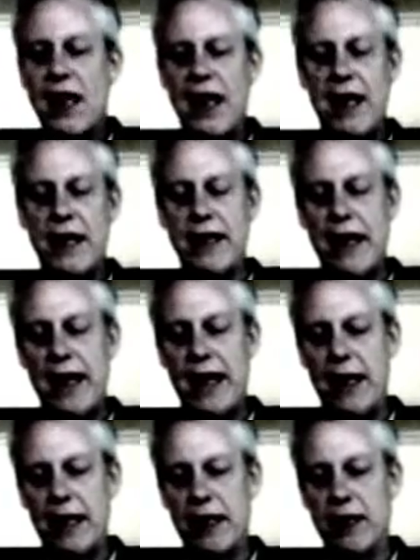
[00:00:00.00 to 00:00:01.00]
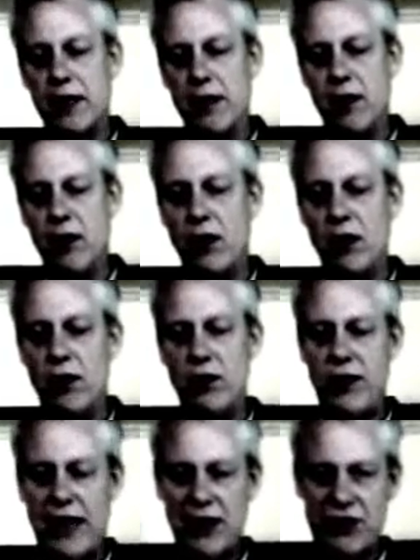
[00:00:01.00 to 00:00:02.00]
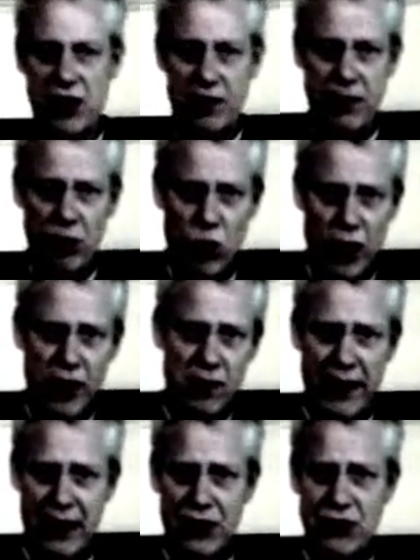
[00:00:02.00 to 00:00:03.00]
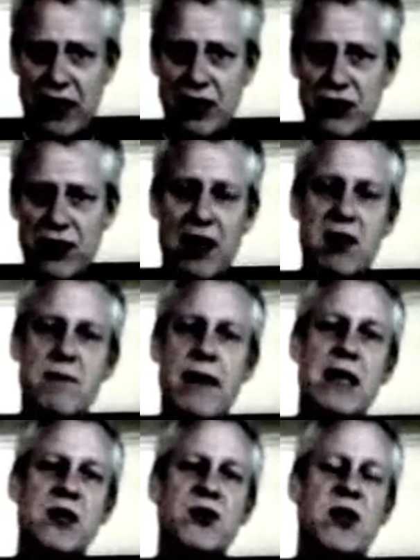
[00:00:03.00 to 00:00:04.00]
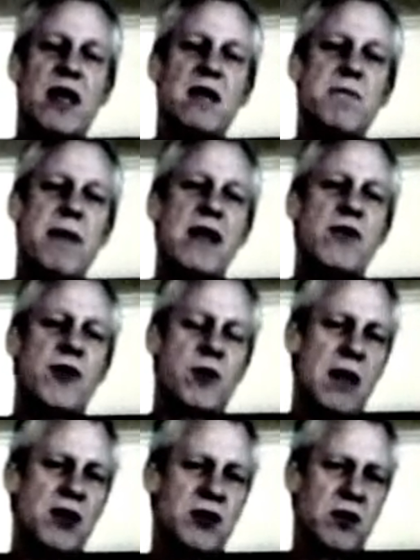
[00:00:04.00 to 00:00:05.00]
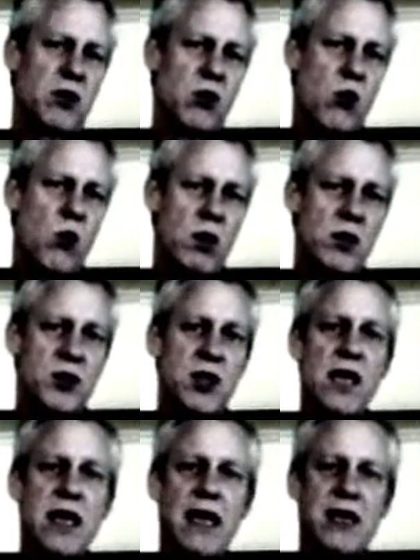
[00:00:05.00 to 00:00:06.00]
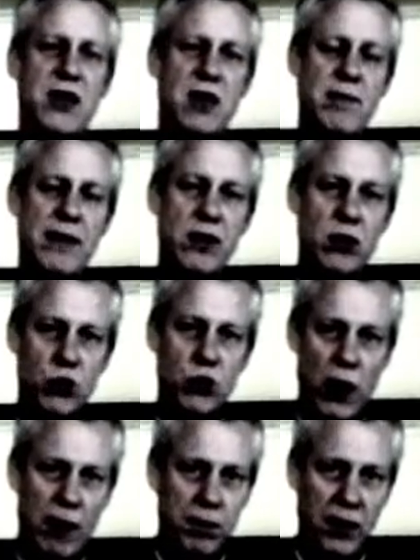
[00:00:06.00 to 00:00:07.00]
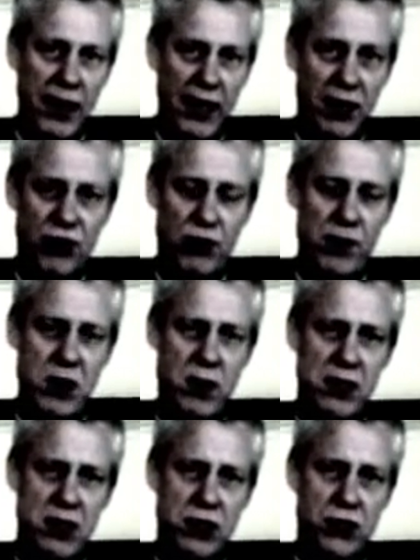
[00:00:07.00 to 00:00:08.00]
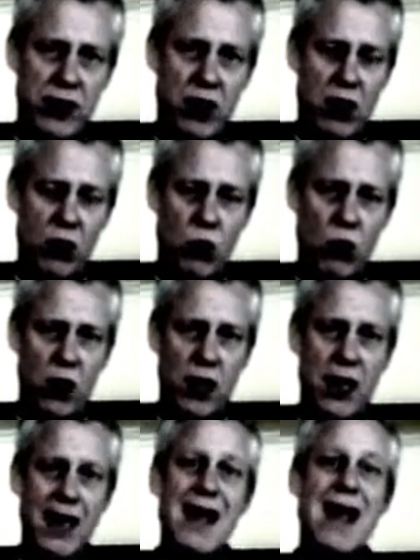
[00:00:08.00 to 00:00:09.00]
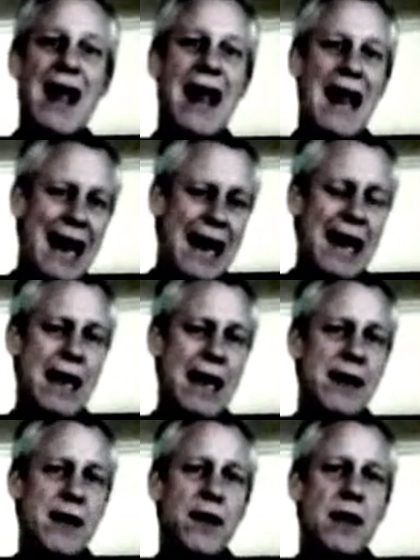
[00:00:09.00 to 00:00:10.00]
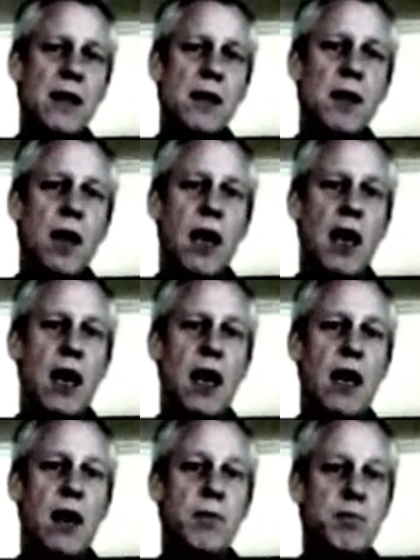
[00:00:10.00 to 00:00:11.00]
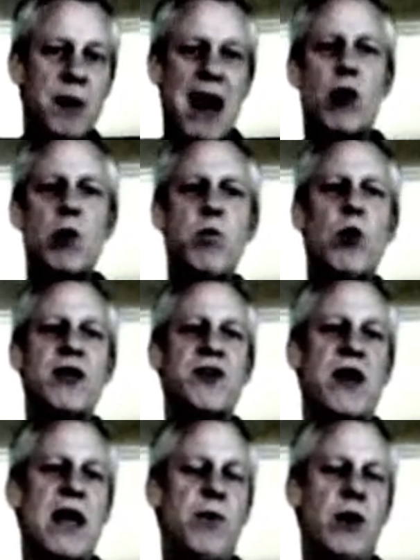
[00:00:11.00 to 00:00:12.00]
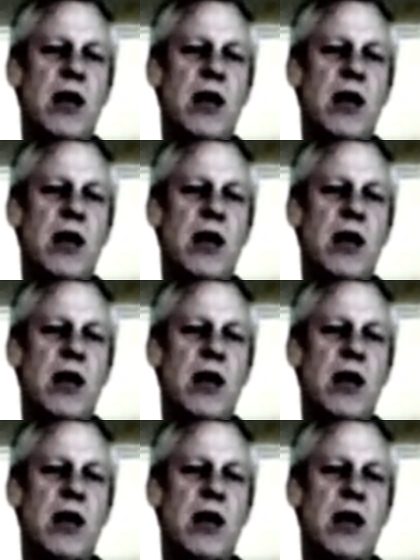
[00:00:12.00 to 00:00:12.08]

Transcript: And that's going to be one of the mainstays. The other mainstay, the main thrust of the course, is going to be those web links from ushistory.org and PowerPoints that I